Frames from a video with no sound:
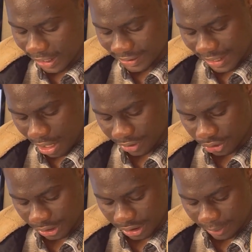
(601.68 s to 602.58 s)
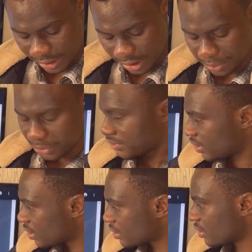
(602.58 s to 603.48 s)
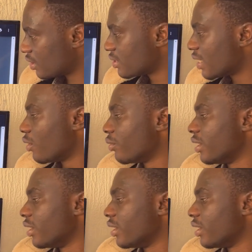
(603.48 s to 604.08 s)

that's how the trending market moves. This is now